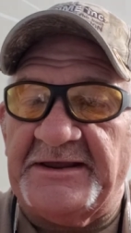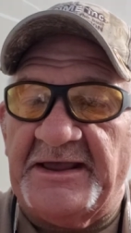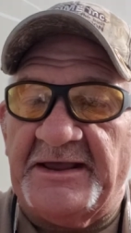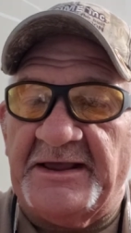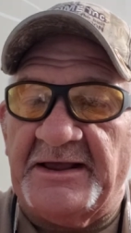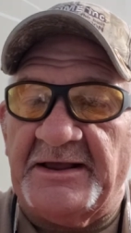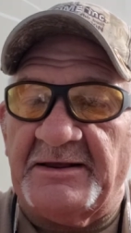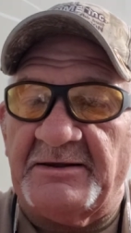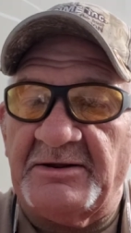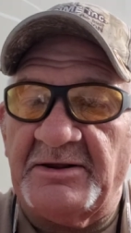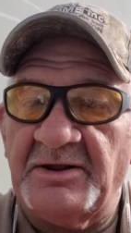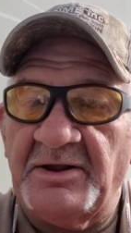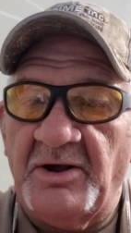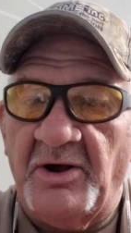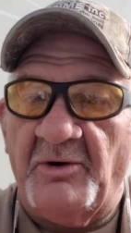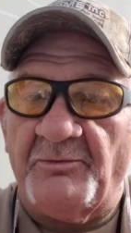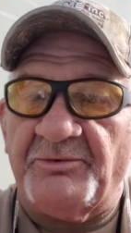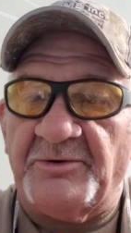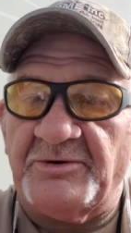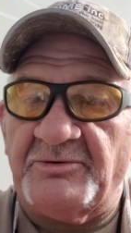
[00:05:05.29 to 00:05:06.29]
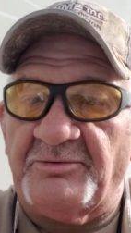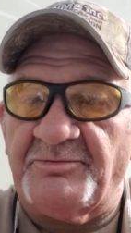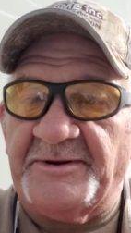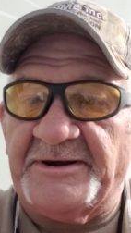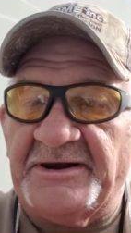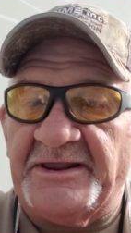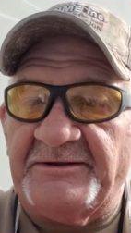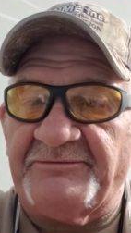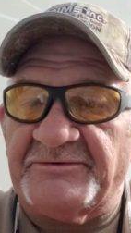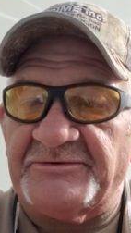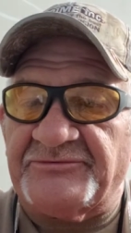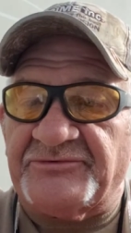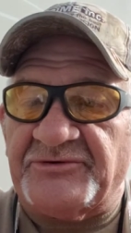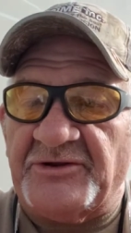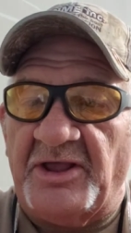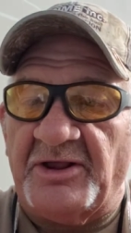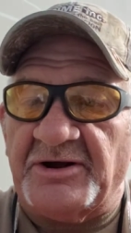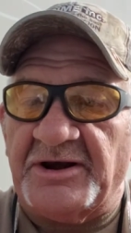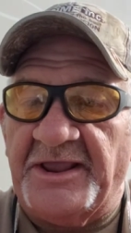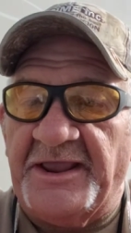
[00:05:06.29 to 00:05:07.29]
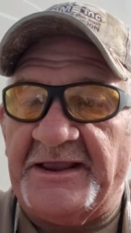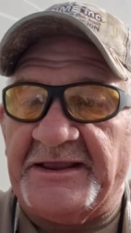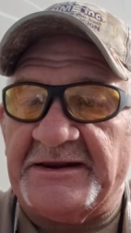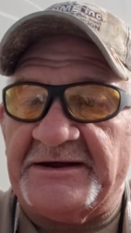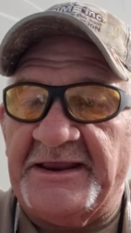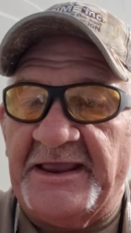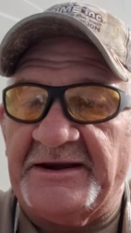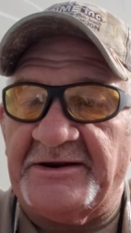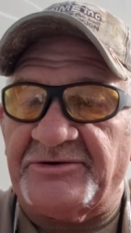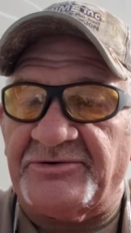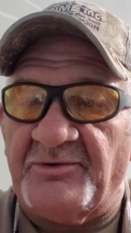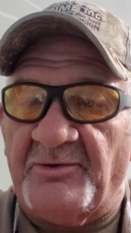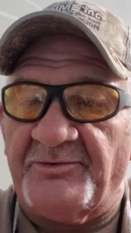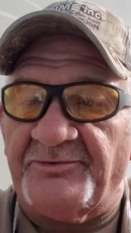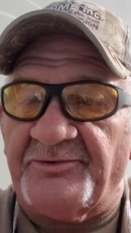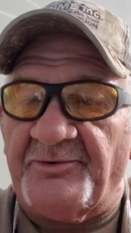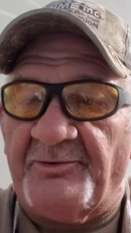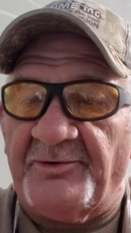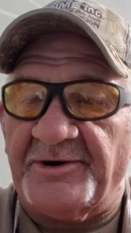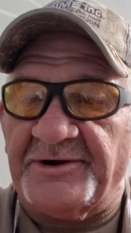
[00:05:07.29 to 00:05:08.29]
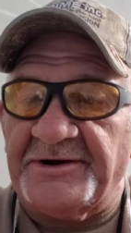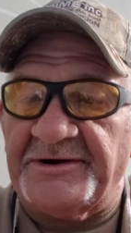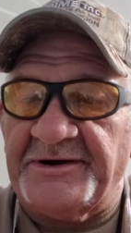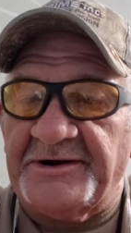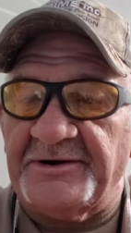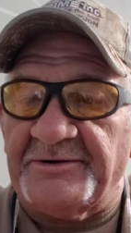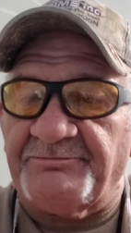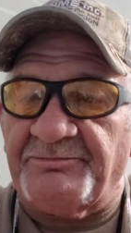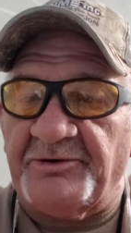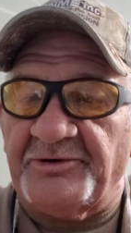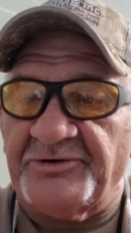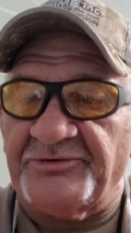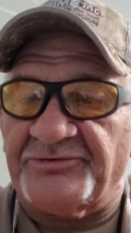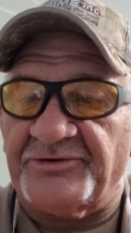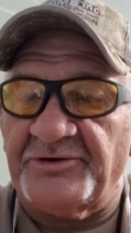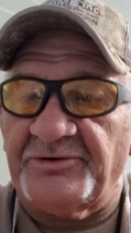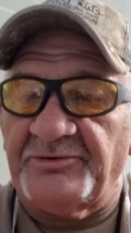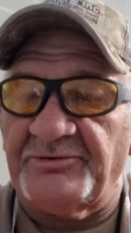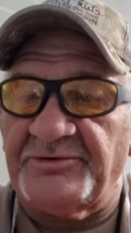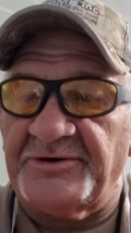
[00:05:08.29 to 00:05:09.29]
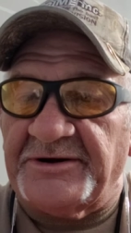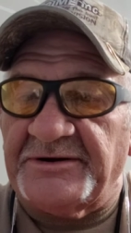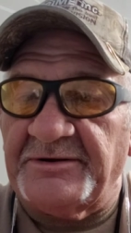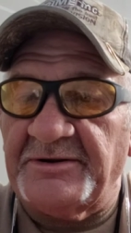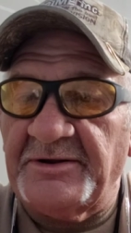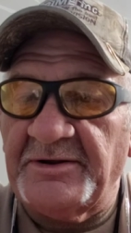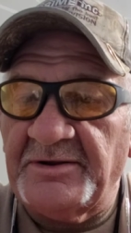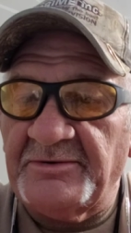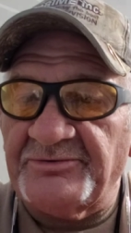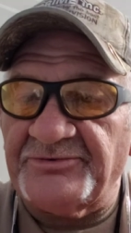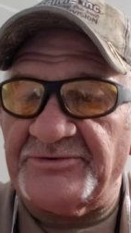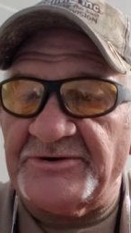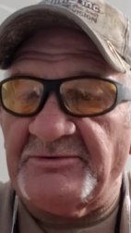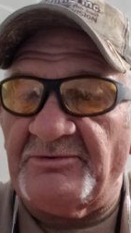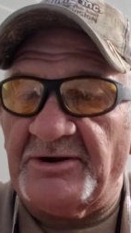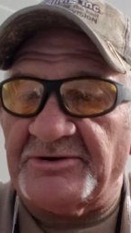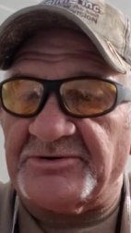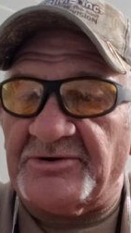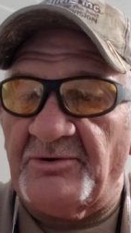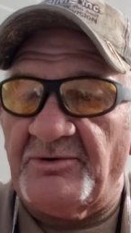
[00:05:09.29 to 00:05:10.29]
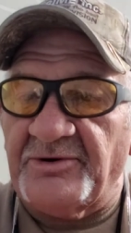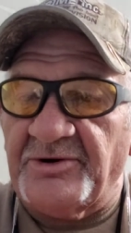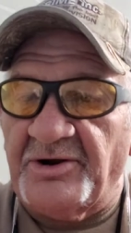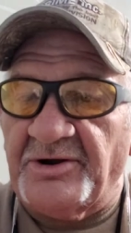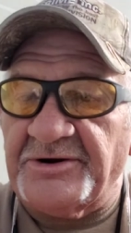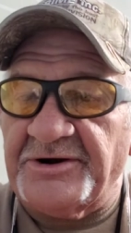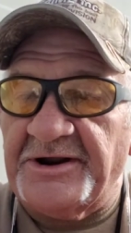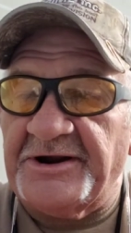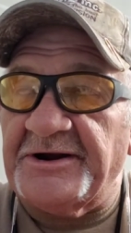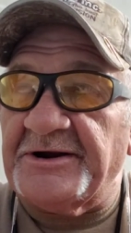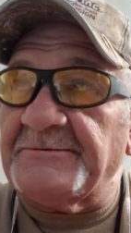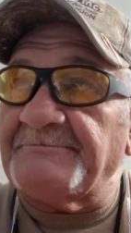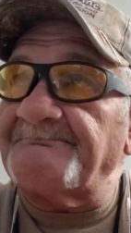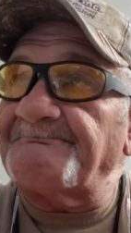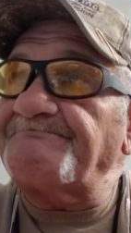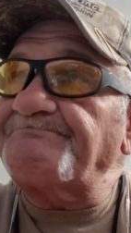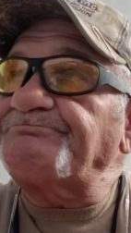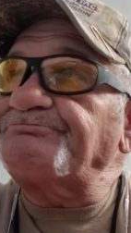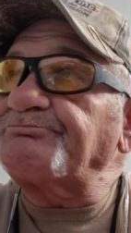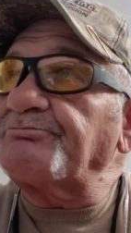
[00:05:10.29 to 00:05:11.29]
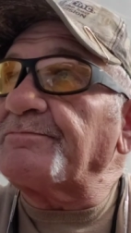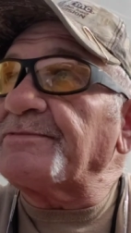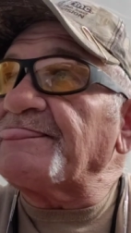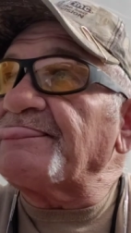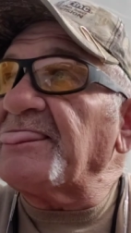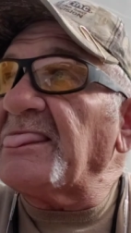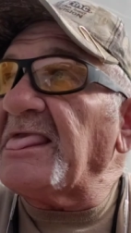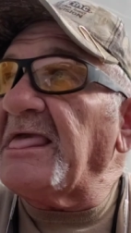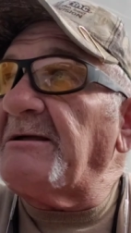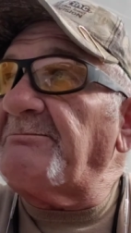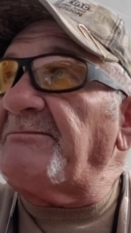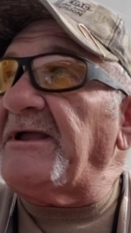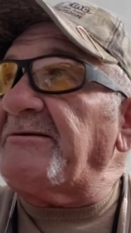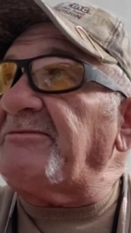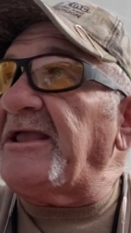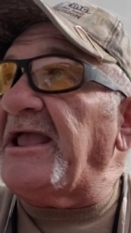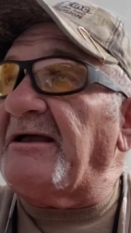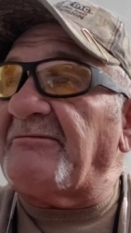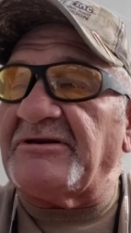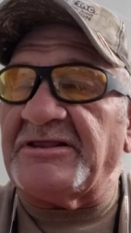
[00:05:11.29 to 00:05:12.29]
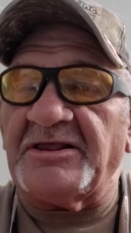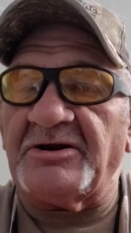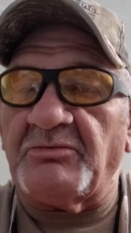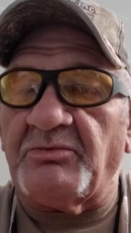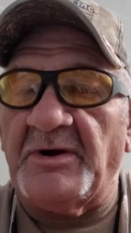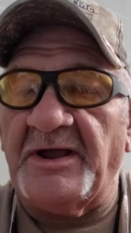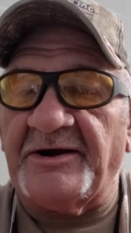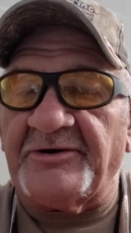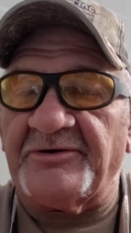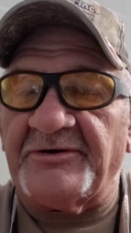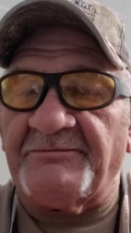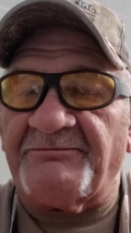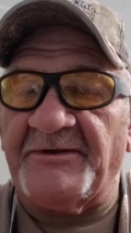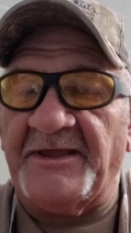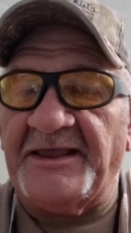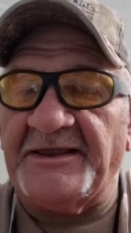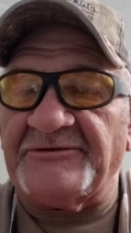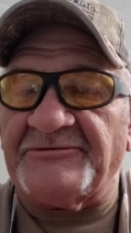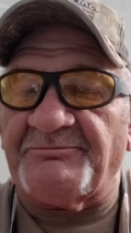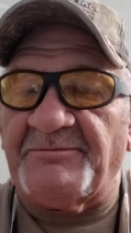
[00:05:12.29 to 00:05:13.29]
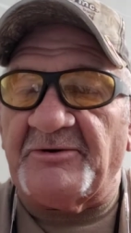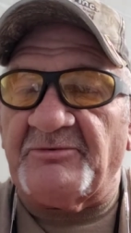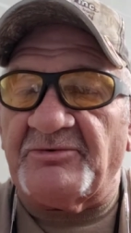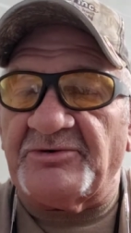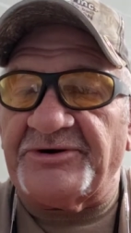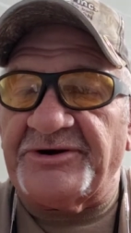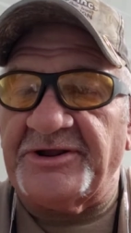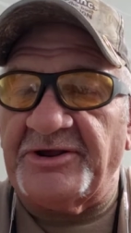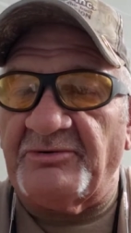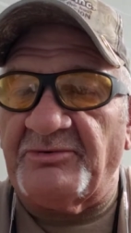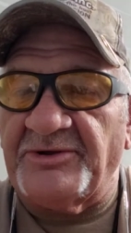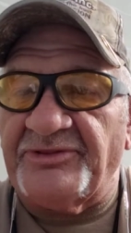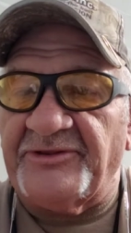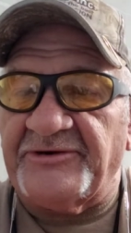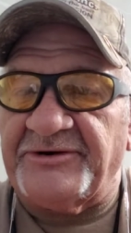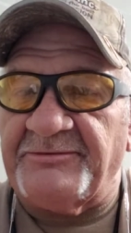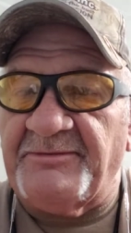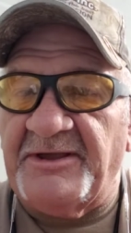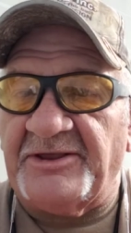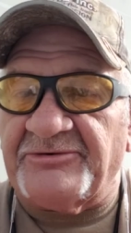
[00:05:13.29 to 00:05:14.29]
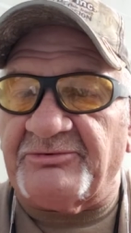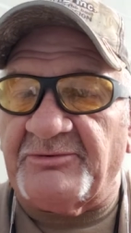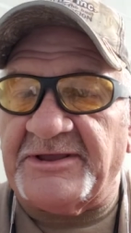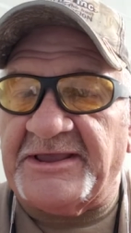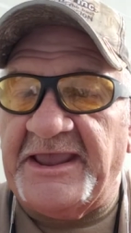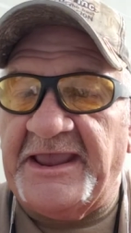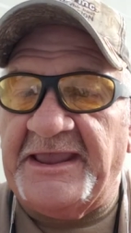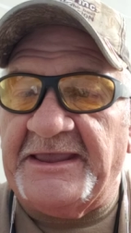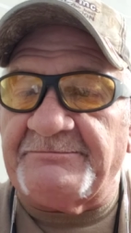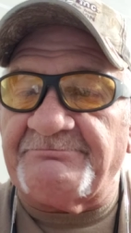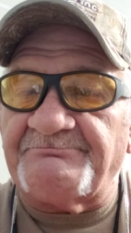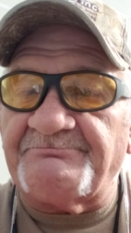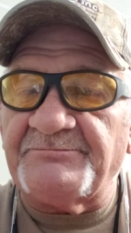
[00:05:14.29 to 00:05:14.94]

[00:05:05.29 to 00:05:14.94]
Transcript: Uh, hopefully, we'll be leaving Salt Lake and headed towards Oregon here pretty soon. and see what's going on there. Maybe have a little wetter to face, but we'll deal with it the best we can.